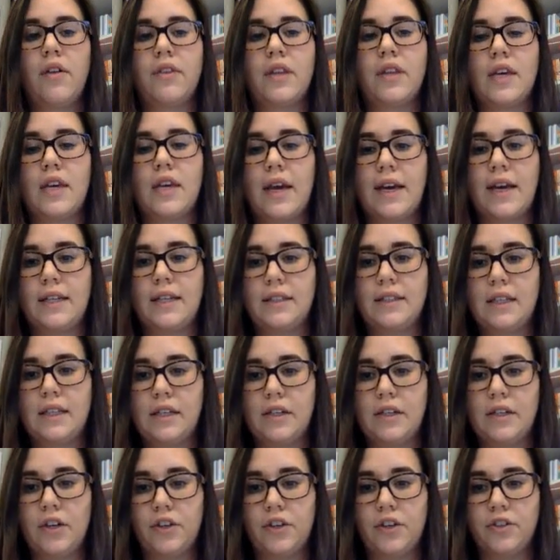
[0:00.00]
the
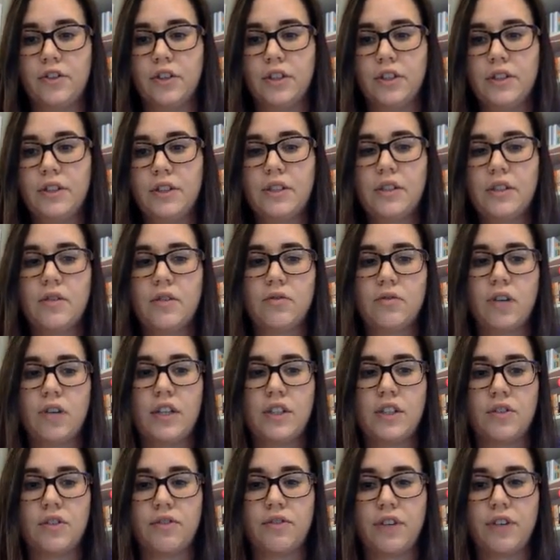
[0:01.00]
1800s.
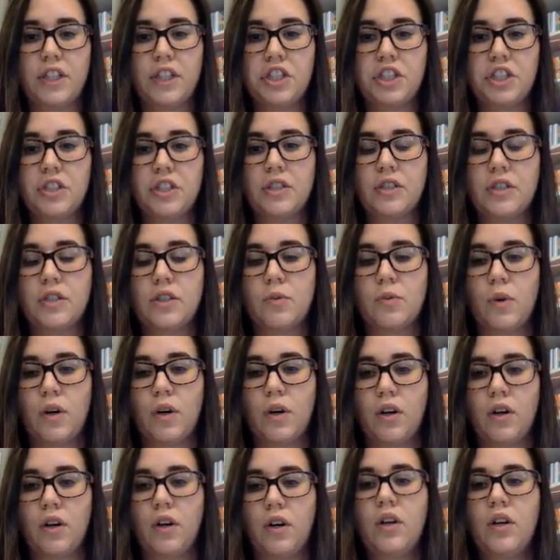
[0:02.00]
Reservations
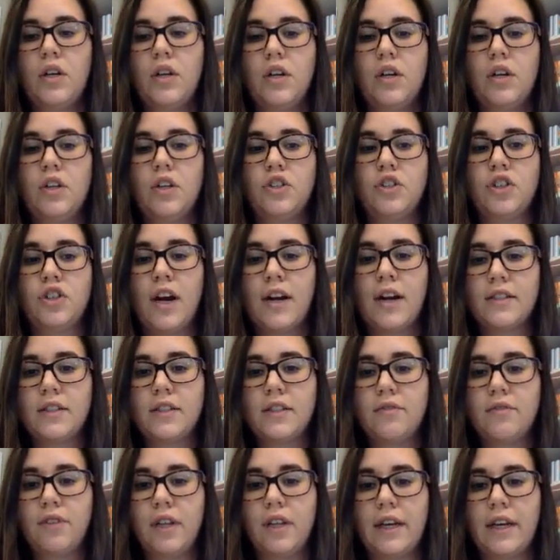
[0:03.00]
were tracts
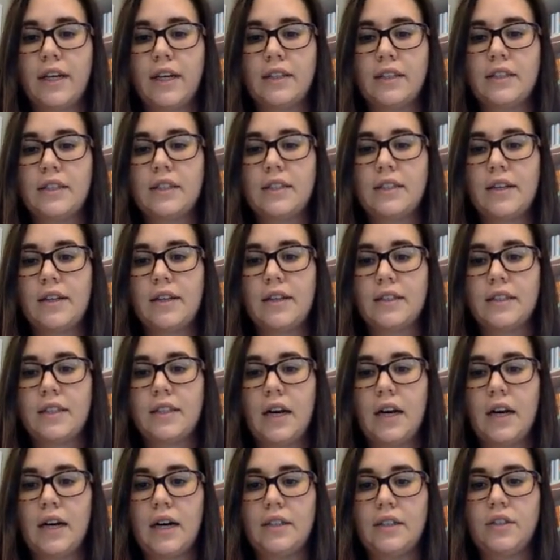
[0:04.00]
of land set
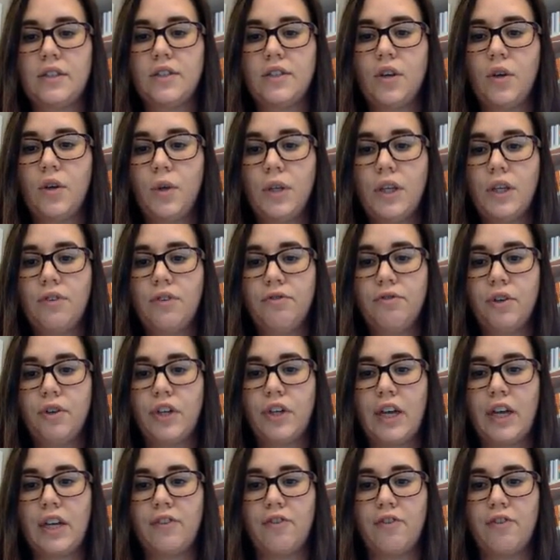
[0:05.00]
aside solely for
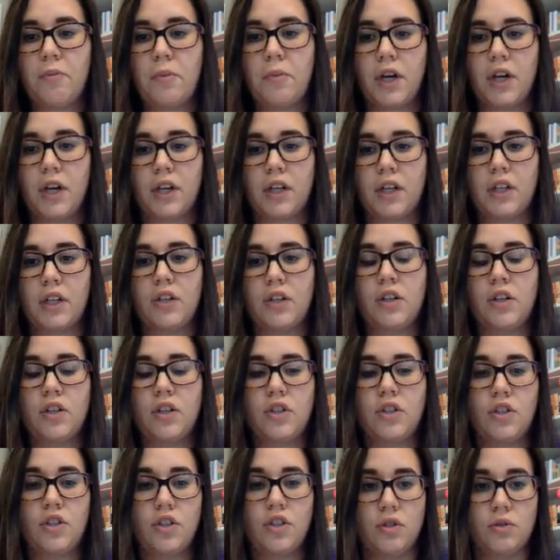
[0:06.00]
Native American
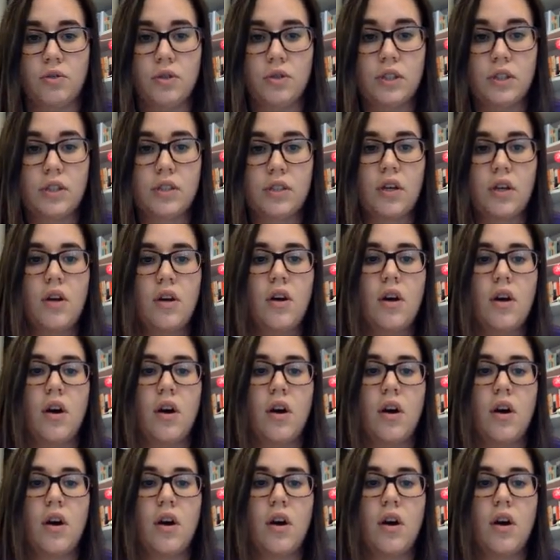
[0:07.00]
use.